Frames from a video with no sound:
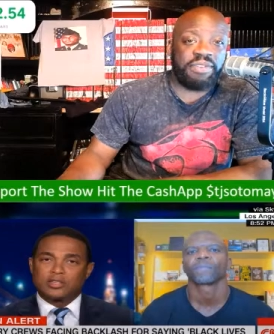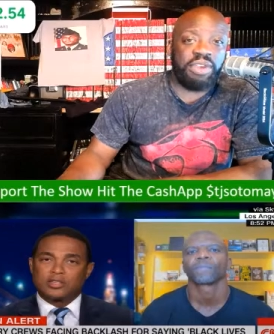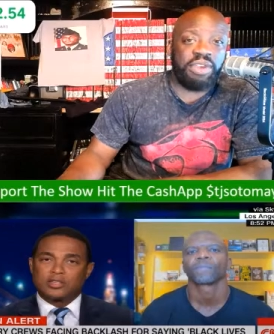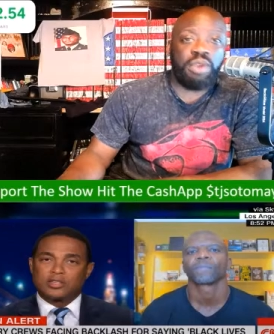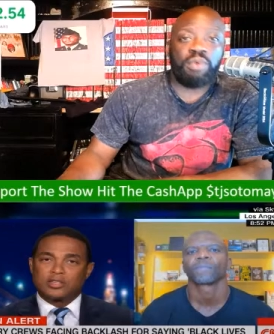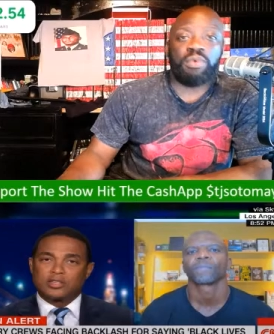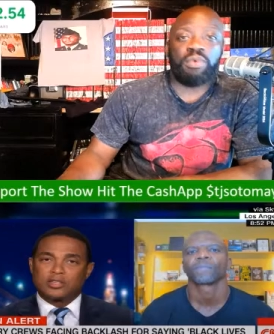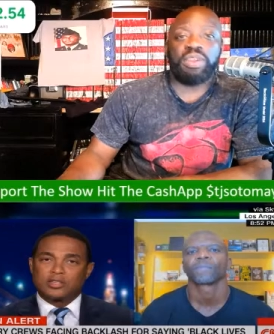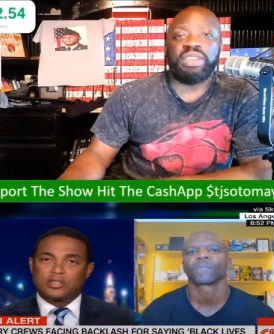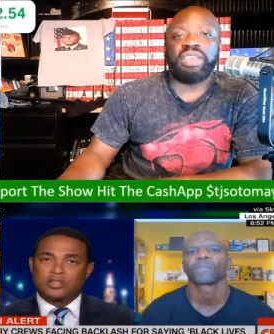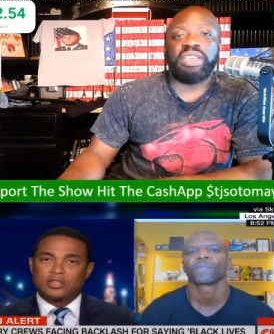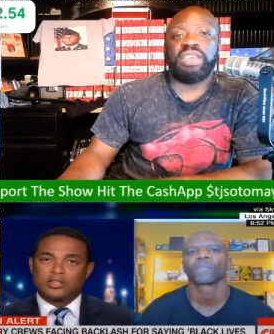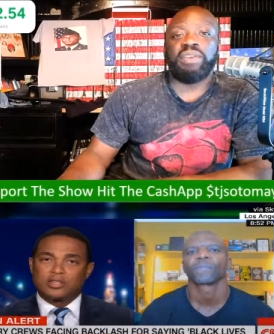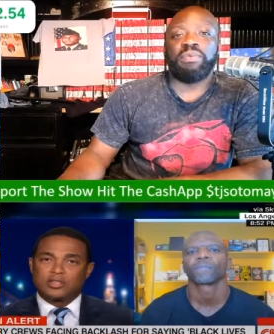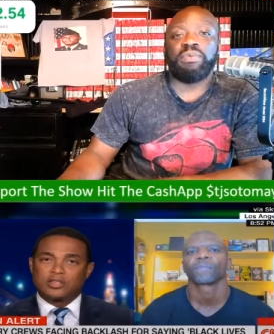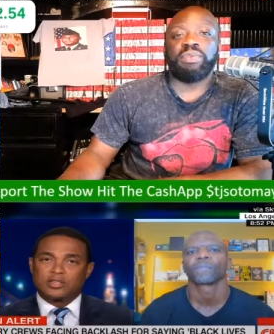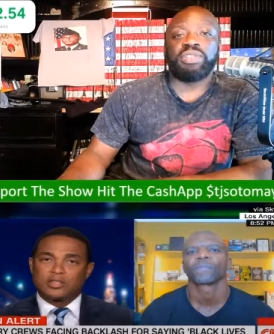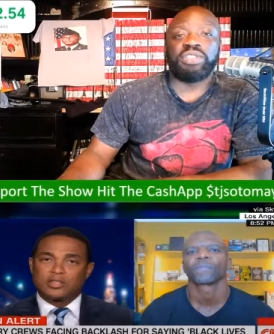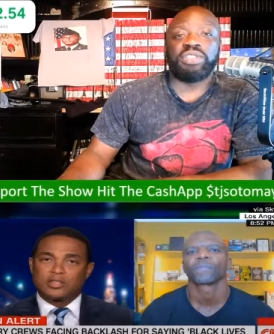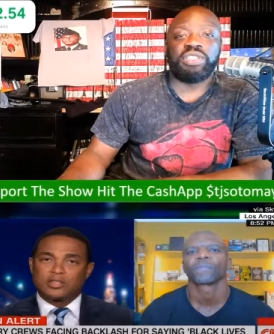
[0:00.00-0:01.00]
Speaker 1: whether it
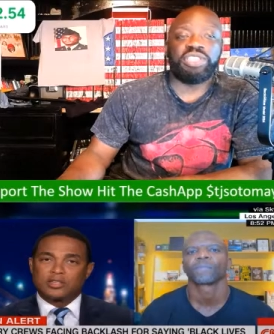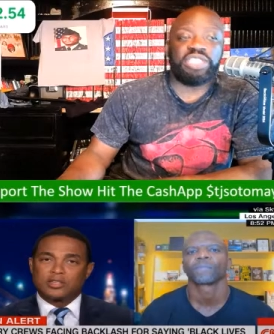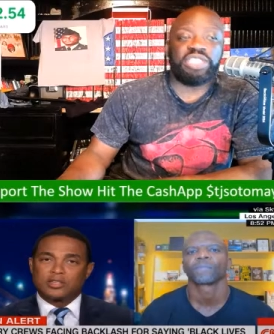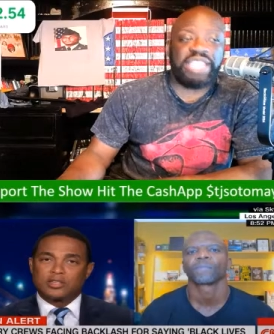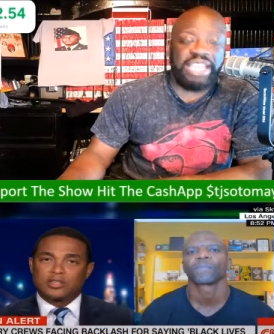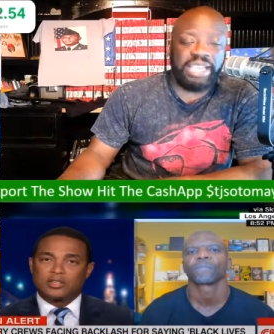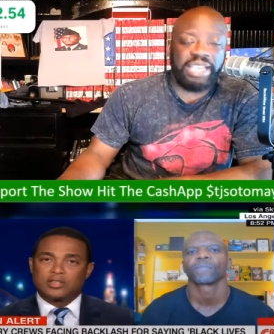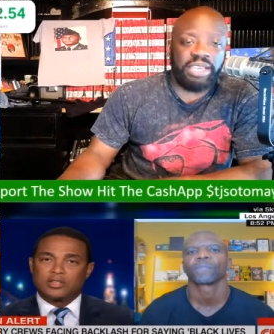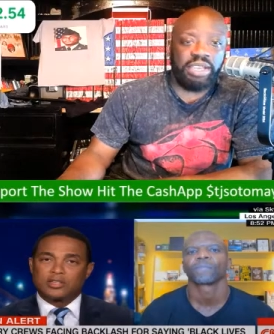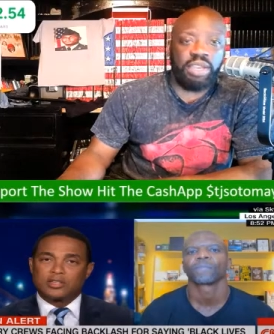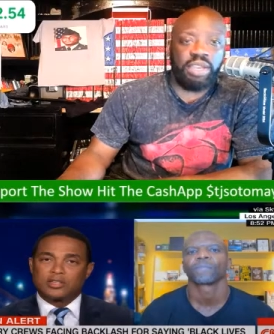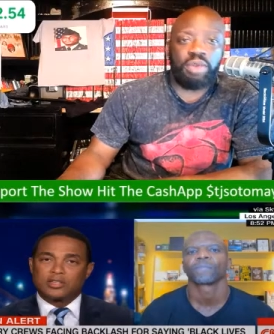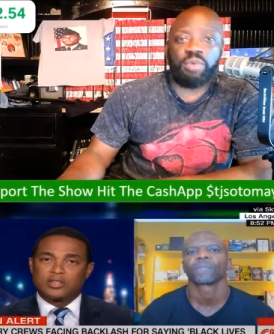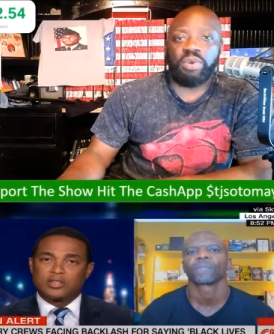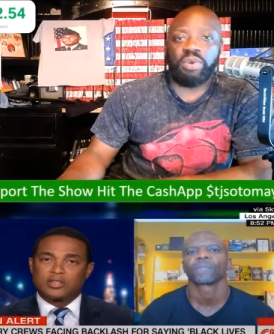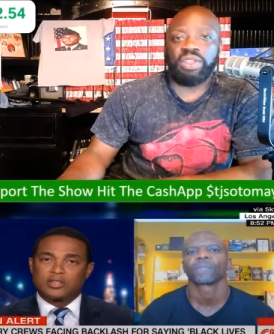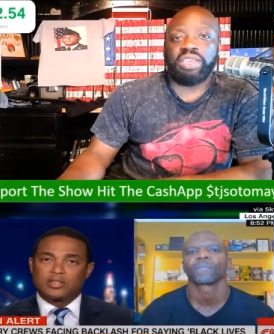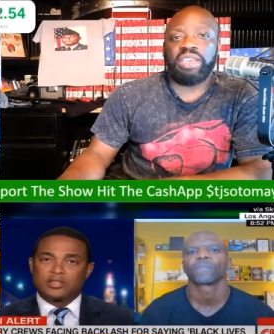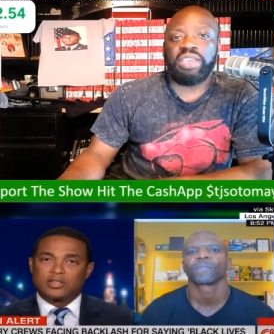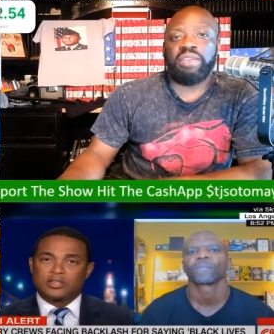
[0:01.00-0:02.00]
was a stick,
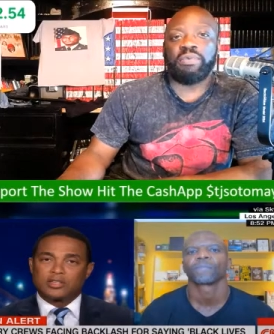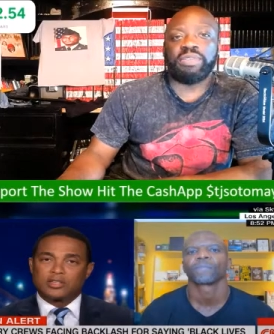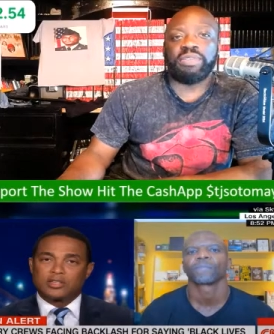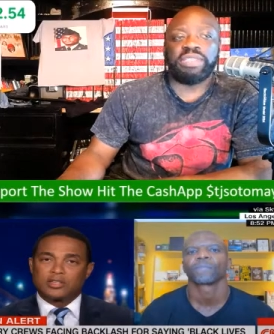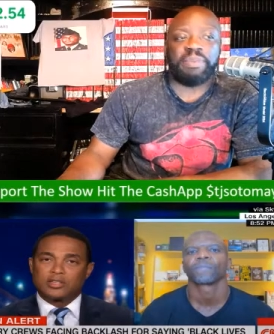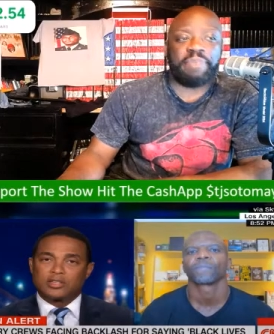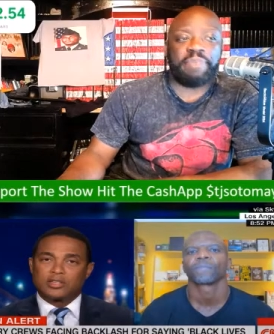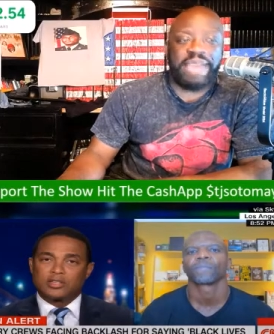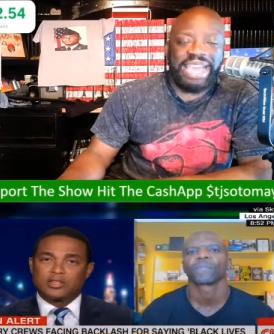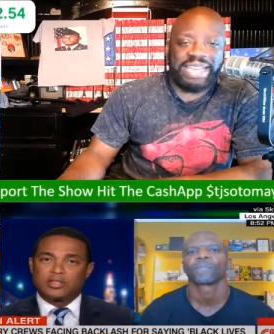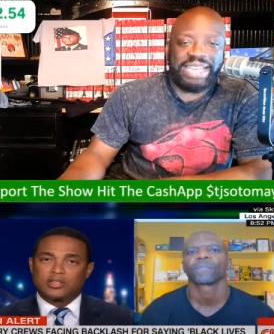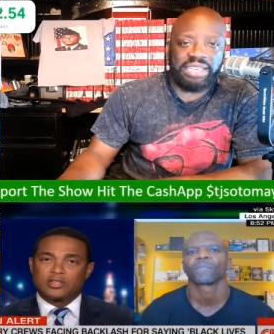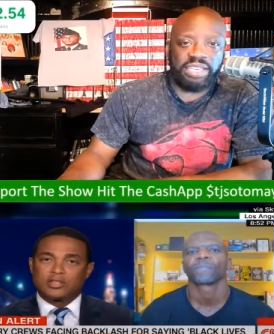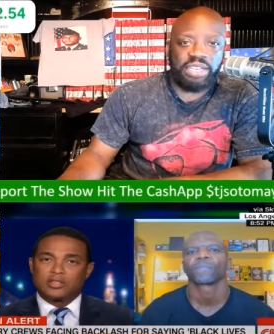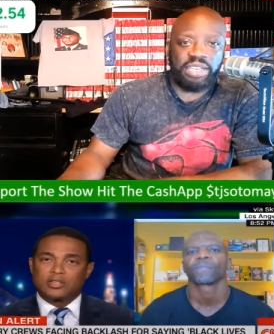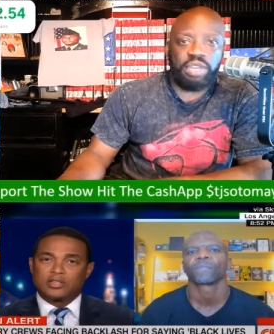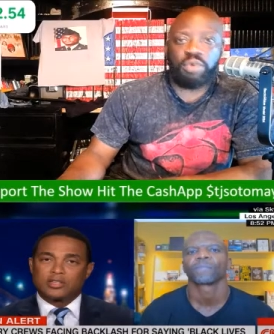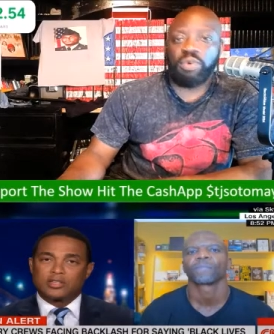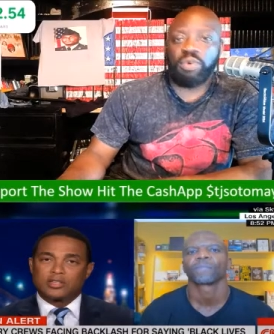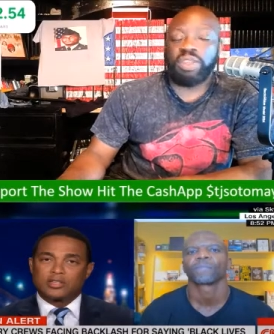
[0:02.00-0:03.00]
whether it was a bat,
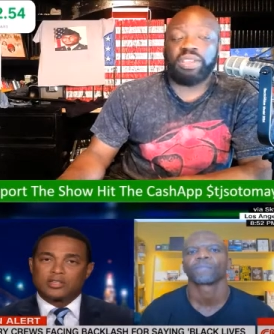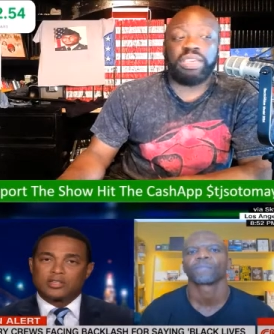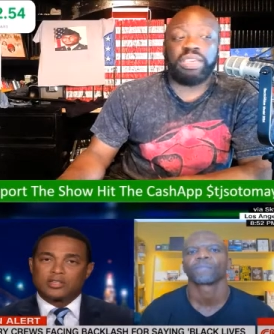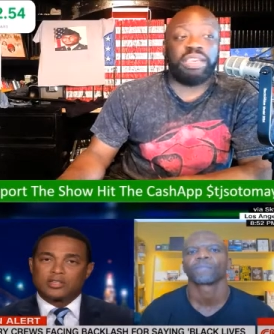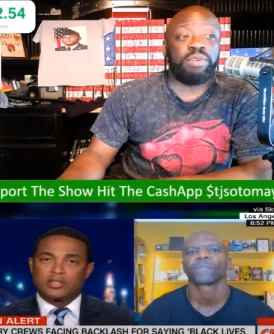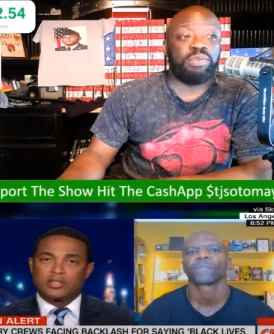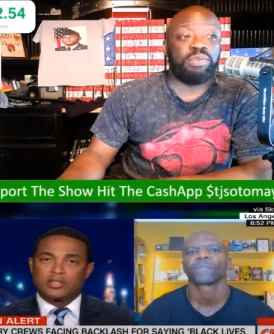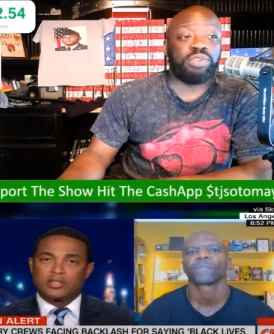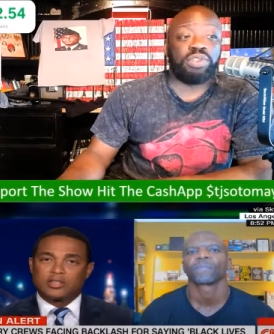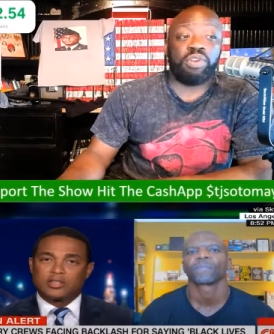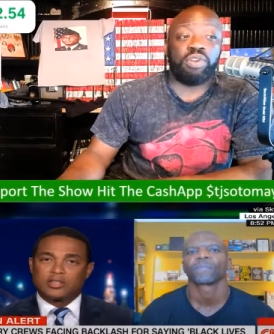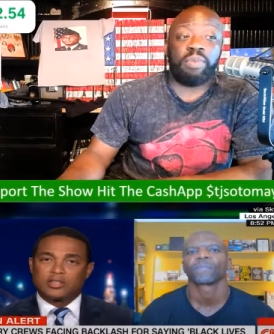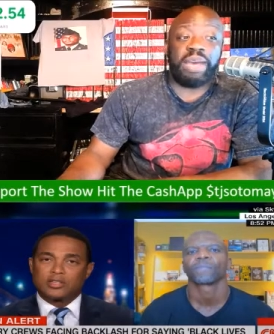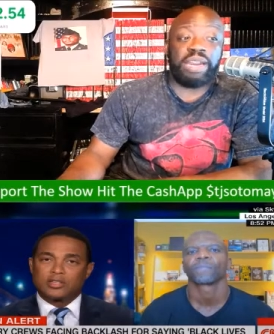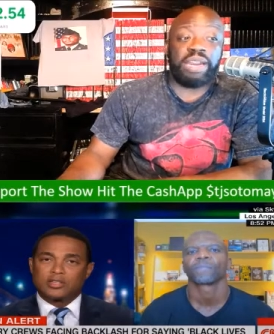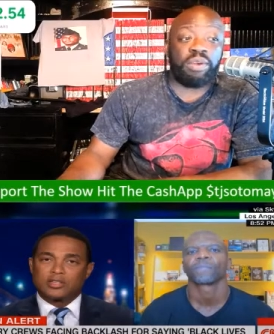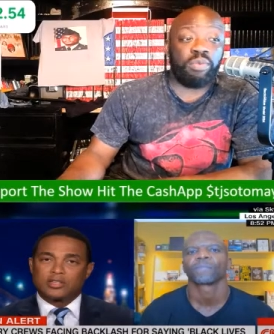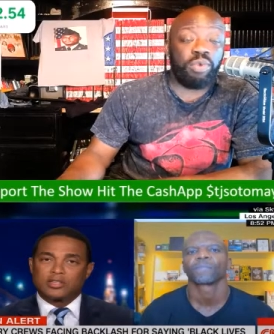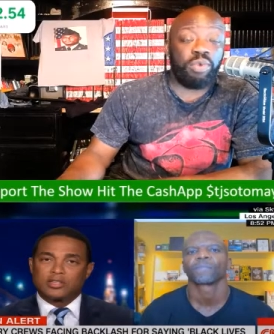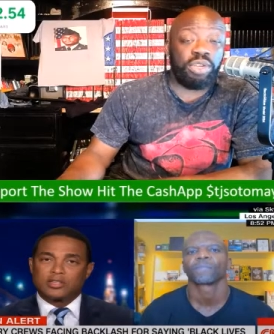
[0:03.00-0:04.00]
whether it was, no matter
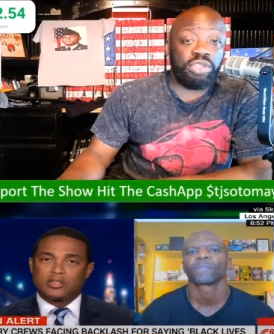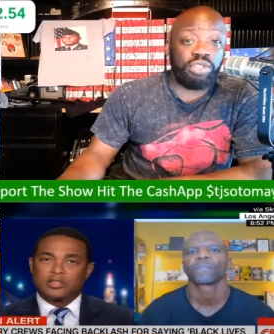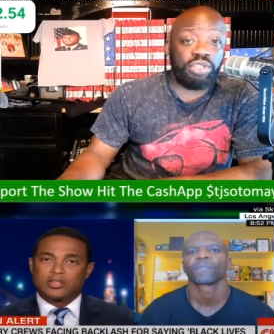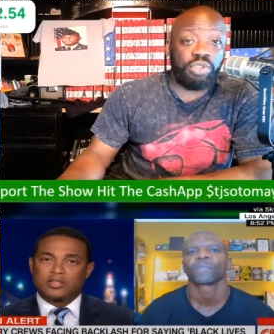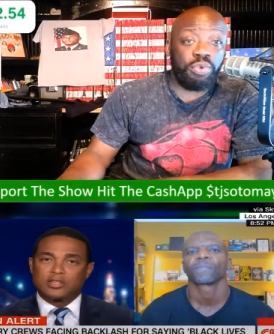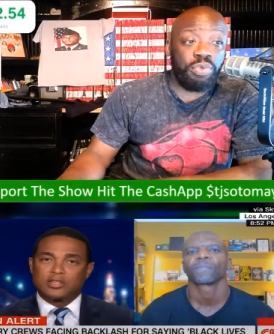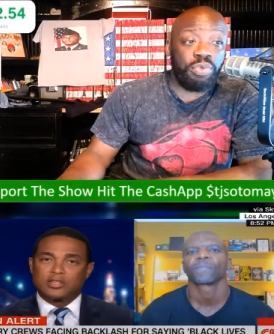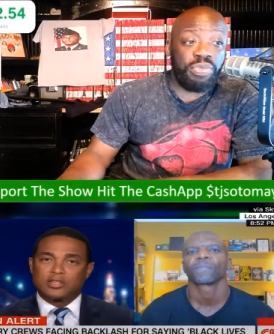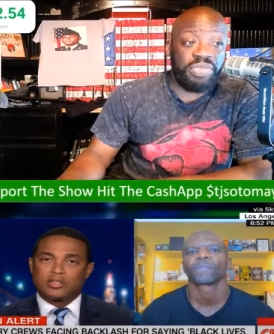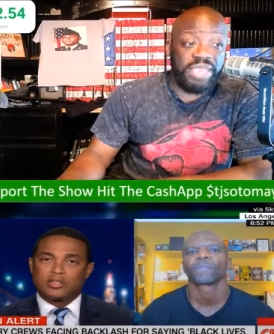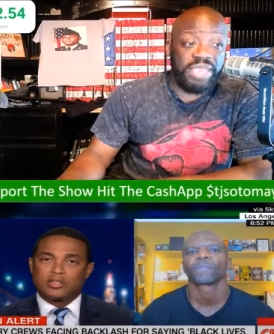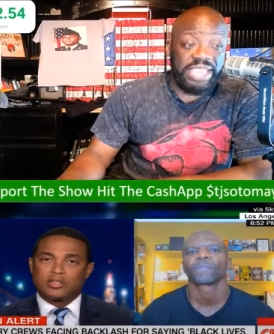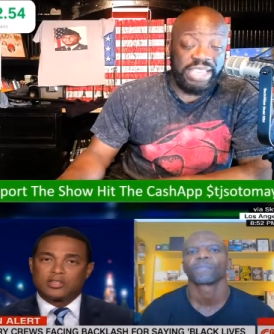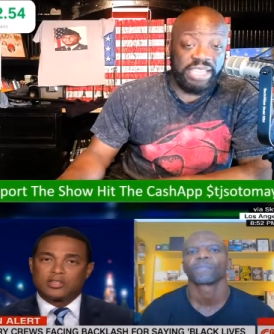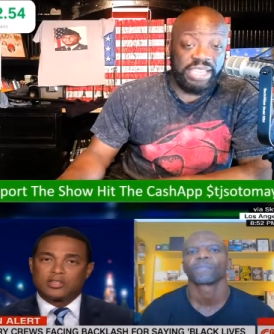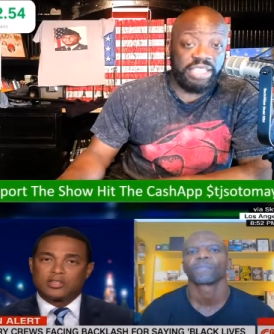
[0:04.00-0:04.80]
what you think,